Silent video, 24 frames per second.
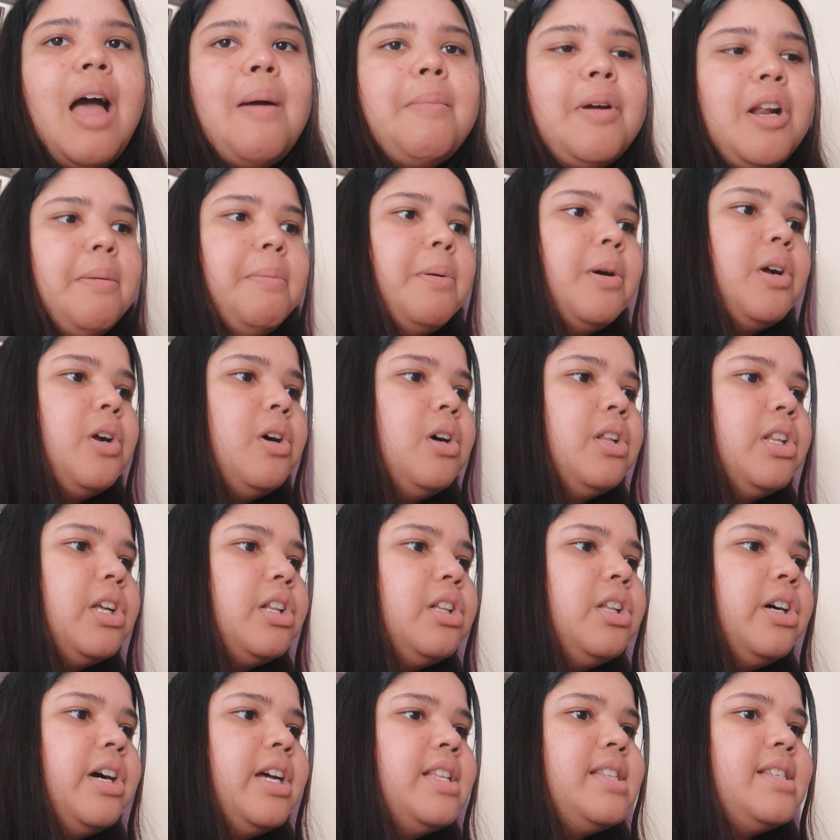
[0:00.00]
I'm going to put all the
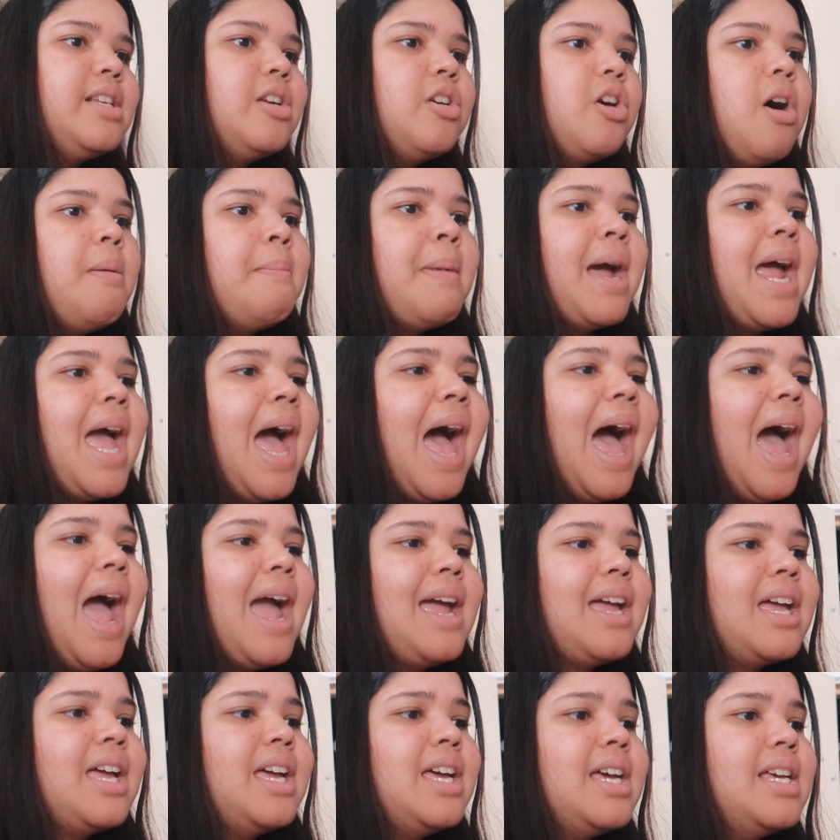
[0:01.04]
clothes that are on my
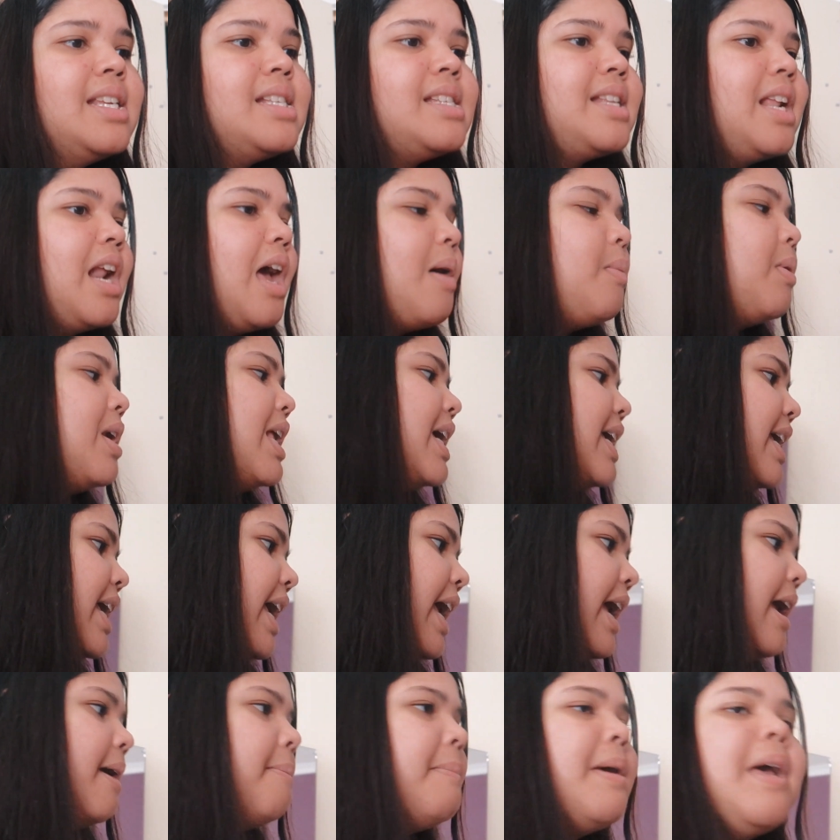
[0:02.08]
hangers that I want to
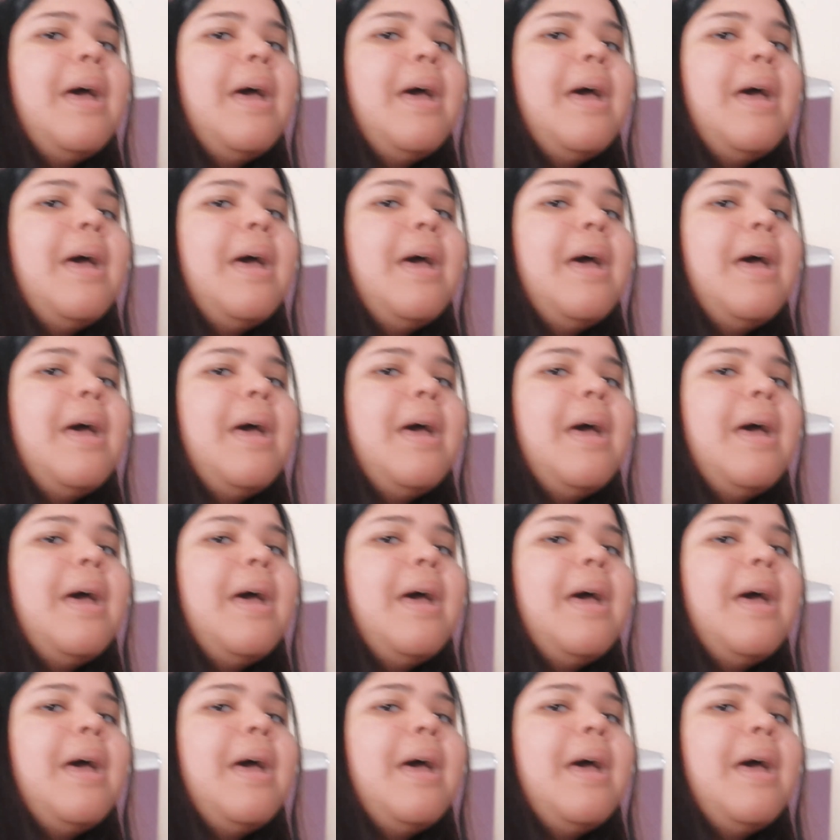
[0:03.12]
keep